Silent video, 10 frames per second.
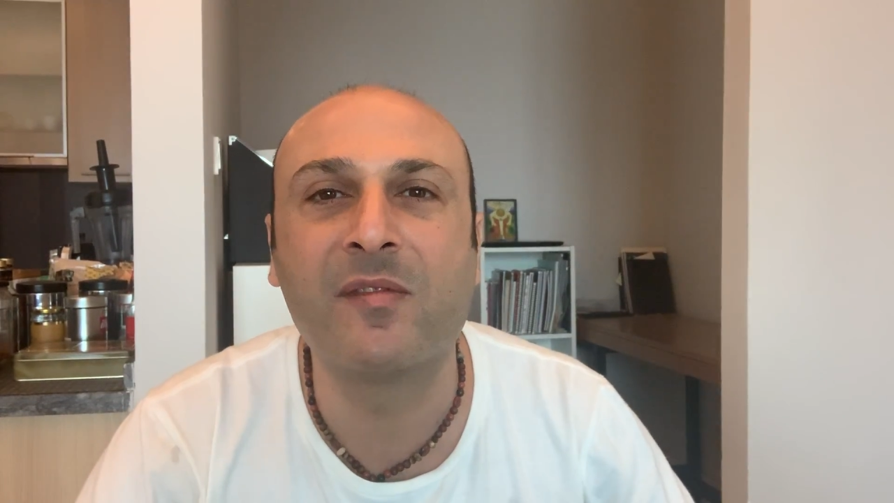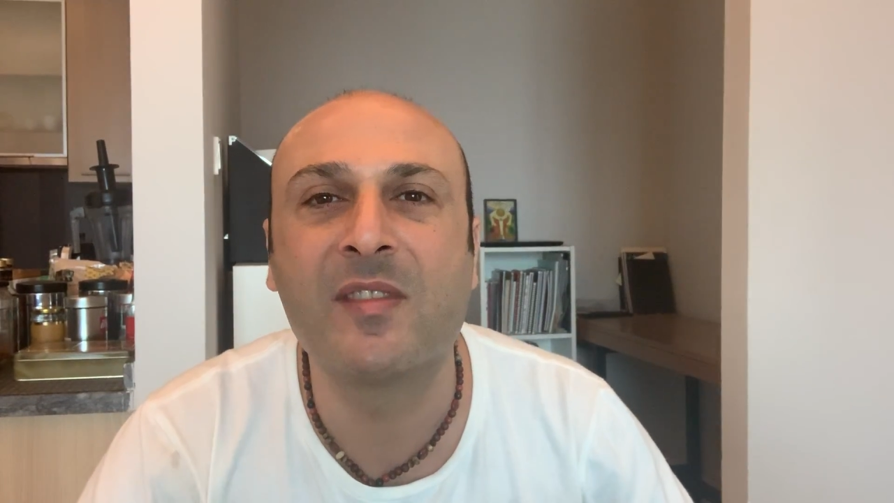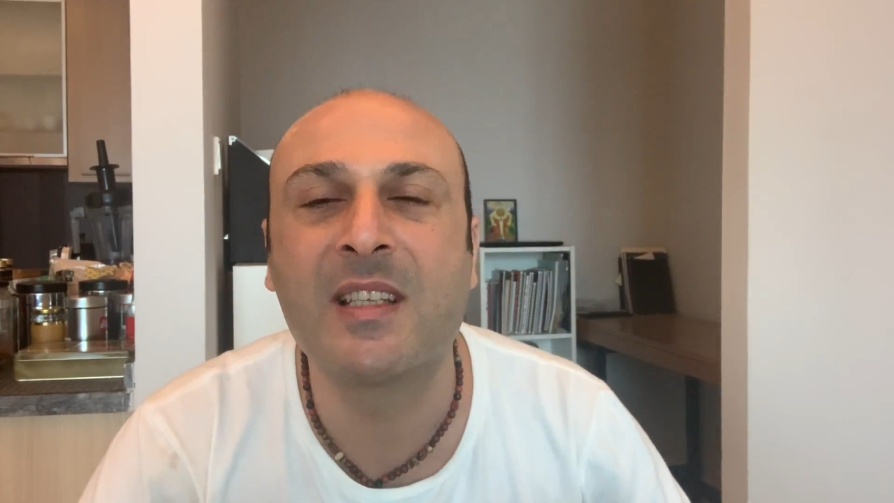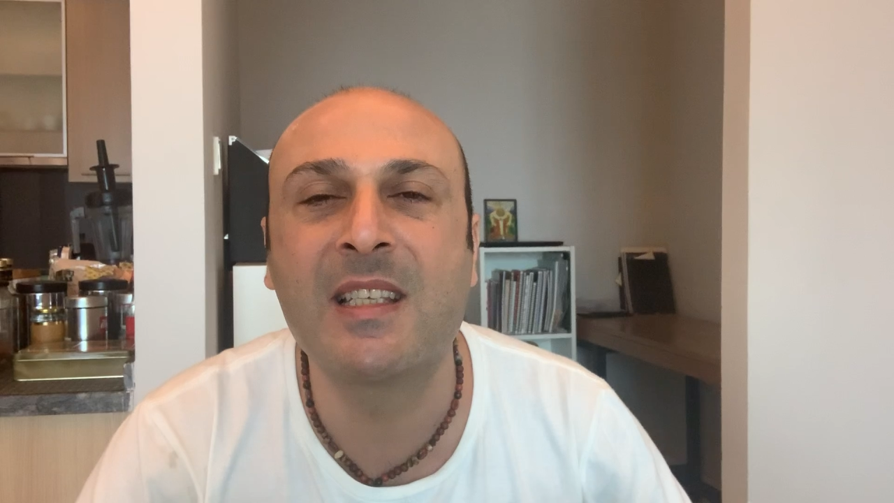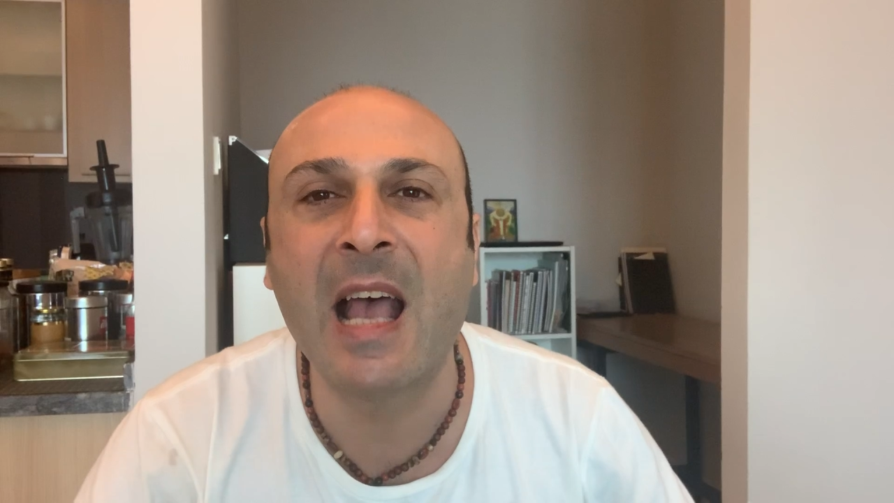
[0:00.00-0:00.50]

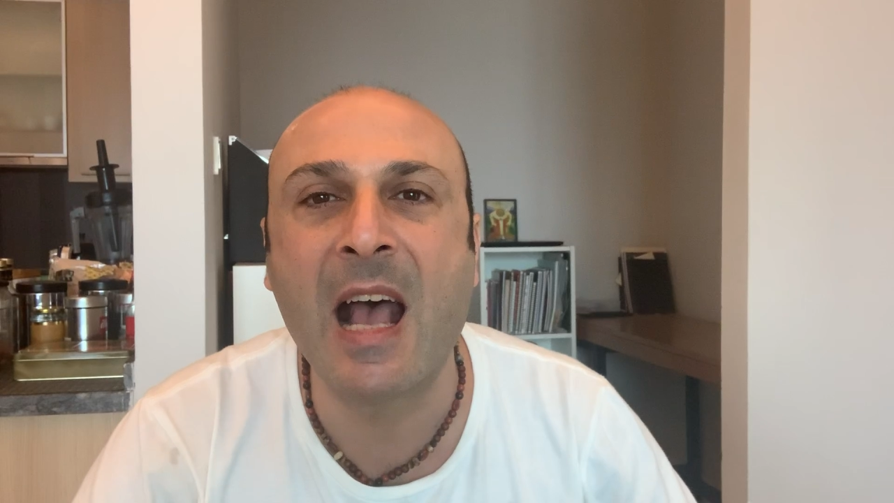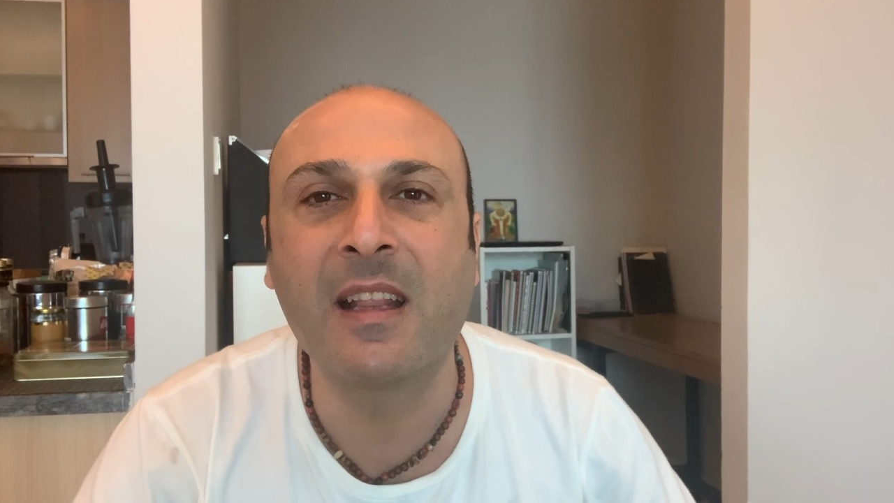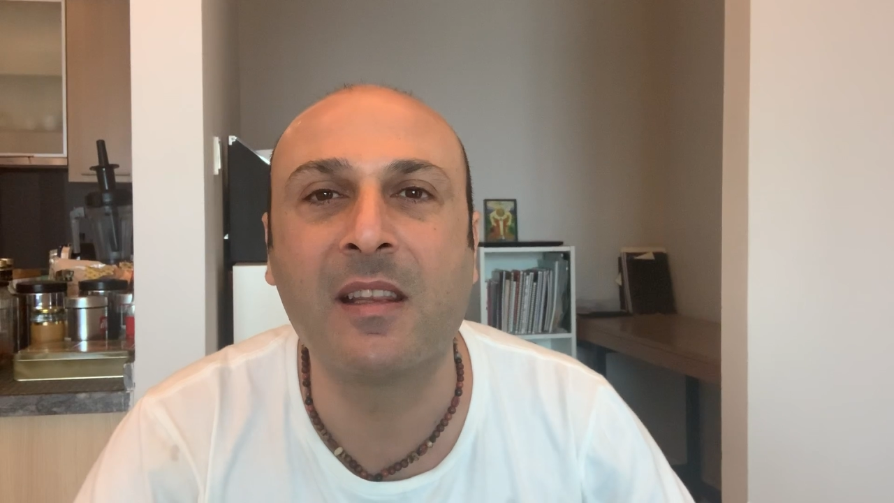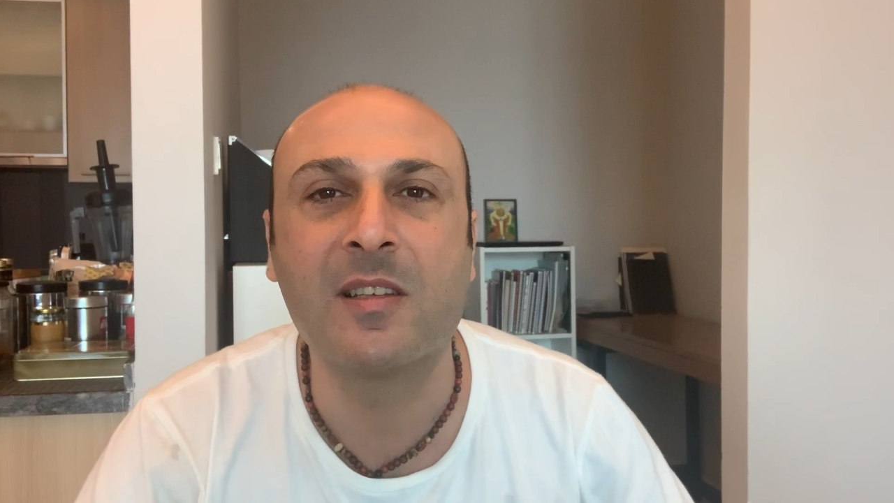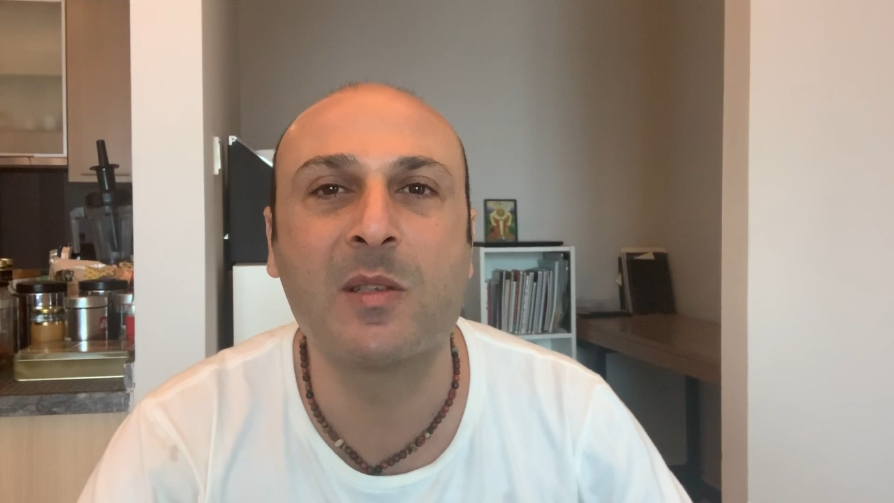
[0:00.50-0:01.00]

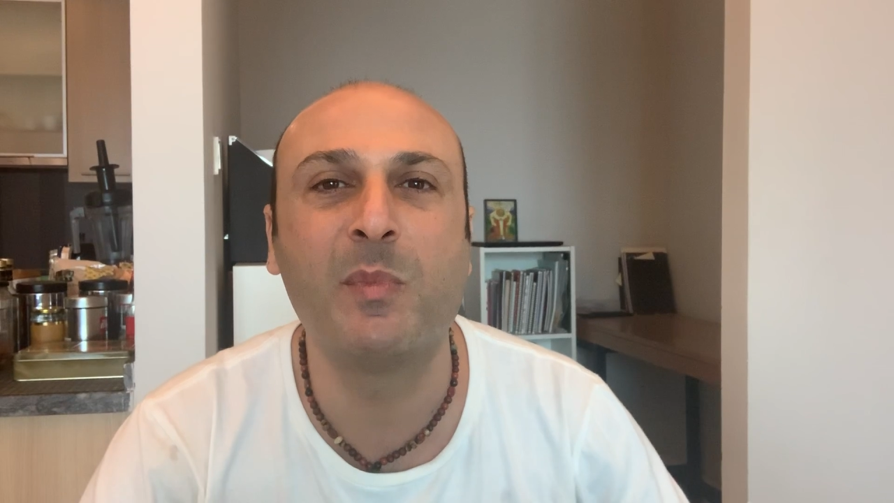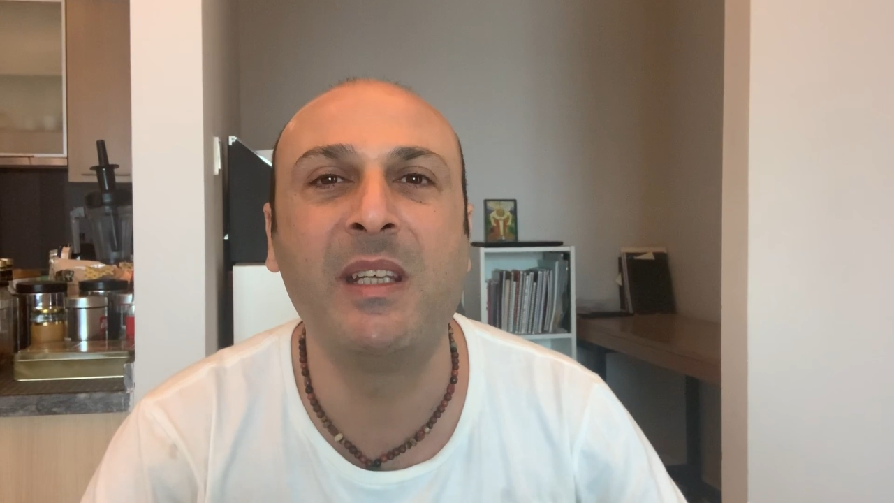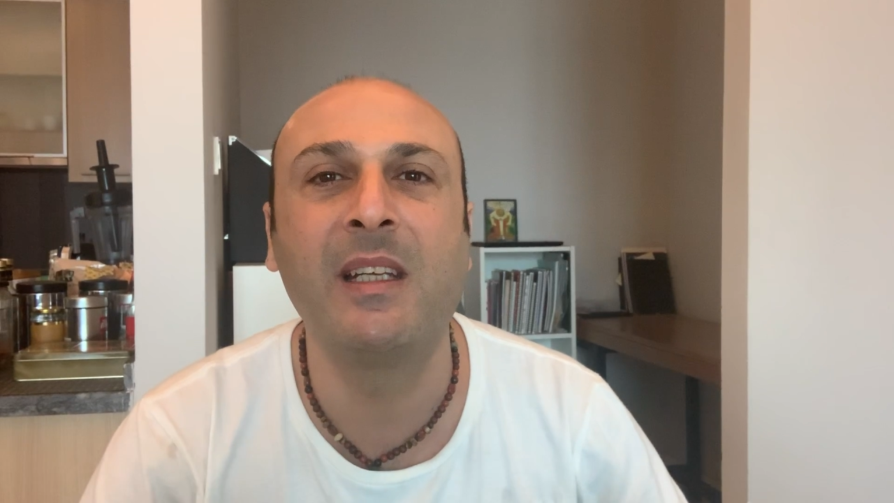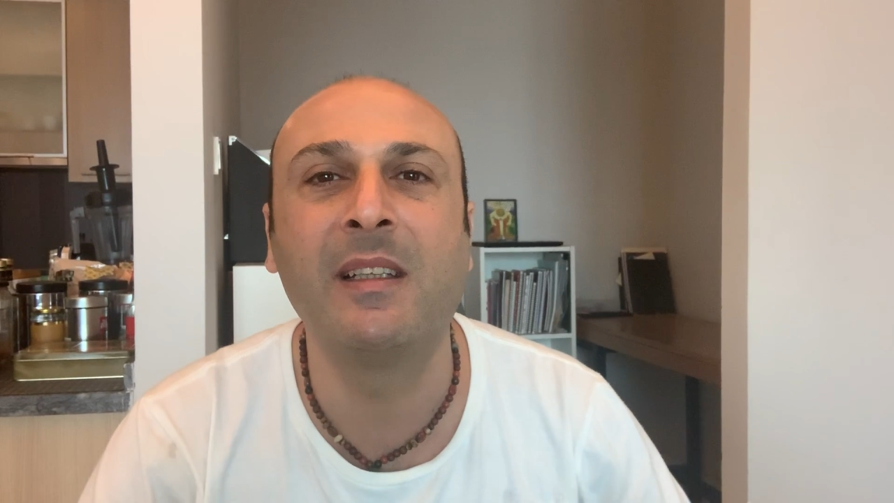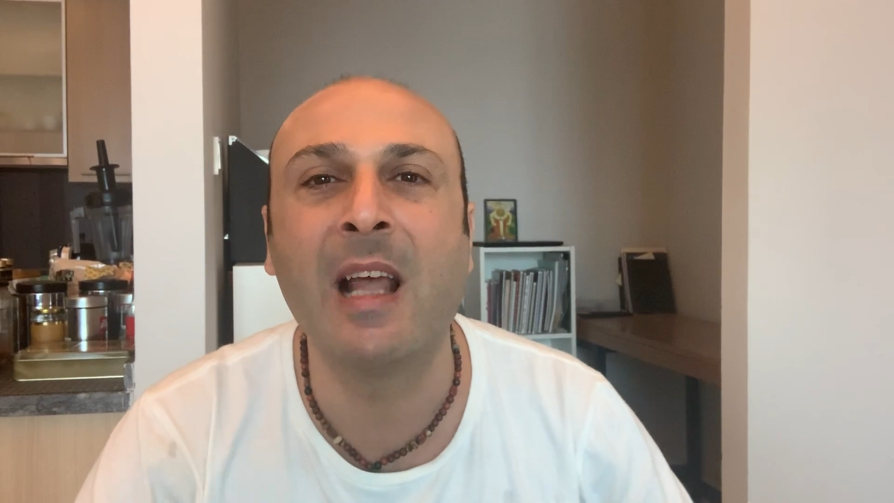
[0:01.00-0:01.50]
sadness, being